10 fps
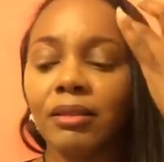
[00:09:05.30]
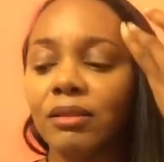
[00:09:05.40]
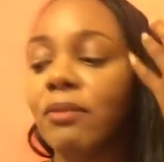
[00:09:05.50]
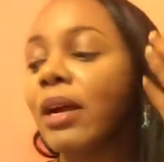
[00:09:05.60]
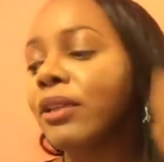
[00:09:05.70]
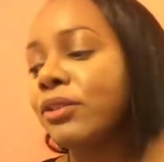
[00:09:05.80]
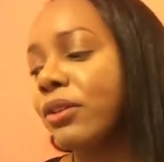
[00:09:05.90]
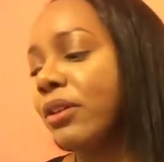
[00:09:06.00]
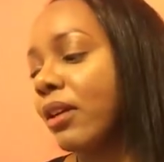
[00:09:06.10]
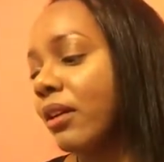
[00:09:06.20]
I'll show
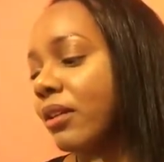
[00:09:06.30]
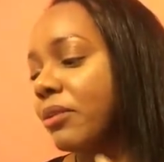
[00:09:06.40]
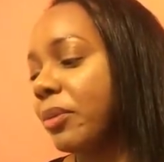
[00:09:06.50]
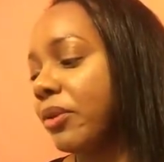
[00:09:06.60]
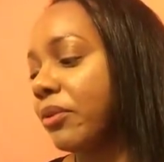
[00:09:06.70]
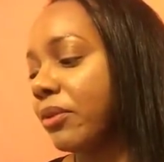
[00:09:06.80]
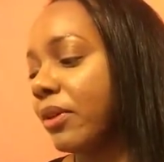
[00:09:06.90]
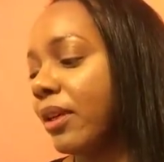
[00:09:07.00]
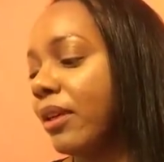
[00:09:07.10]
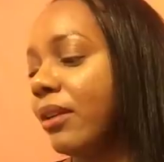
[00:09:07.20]
y'all his picture.
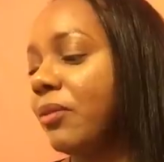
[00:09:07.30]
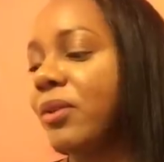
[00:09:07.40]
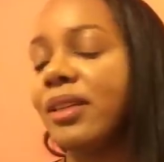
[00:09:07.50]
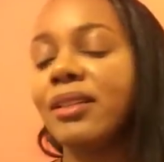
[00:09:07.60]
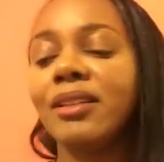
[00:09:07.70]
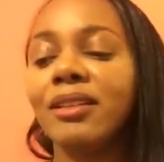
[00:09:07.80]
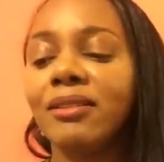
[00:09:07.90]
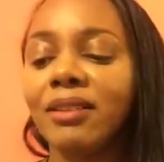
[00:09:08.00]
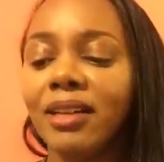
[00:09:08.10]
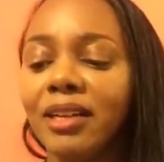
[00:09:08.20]
He didn't want to get on
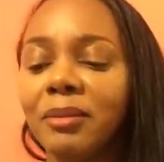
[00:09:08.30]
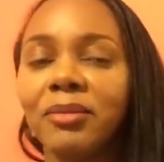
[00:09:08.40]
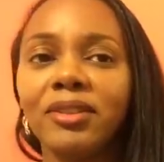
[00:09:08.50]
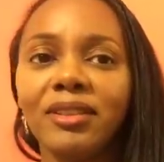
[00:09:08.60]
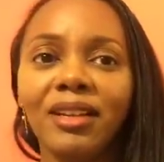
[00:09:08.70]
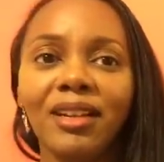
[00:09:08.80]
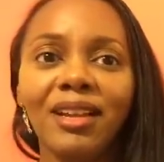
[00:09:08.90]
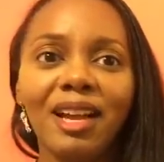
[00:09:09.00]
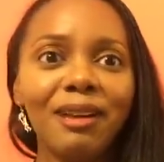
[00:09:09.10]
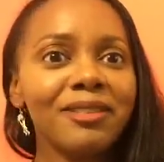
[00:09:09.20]
camera.
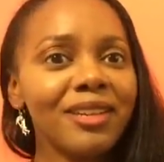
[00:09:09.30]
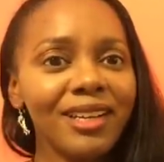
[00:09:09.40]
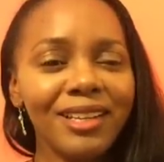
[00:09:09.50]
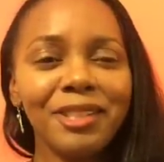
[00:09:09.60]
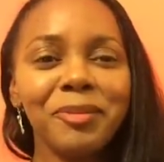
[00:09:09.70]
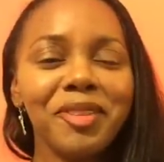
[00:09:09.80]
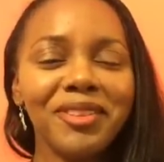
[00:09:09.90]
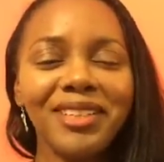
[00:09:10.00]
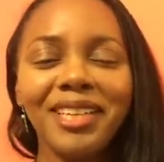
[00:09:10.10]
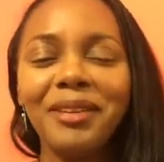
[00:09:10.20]
I was trying to get him to do an
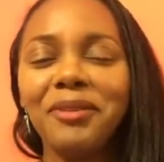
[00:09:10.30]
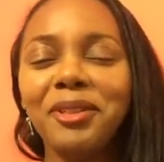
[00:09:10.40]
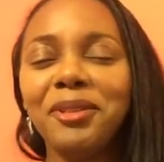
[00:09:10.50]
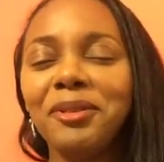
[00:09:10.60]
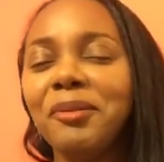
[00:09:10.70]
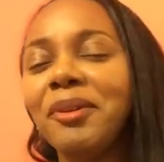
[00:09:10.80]
interview.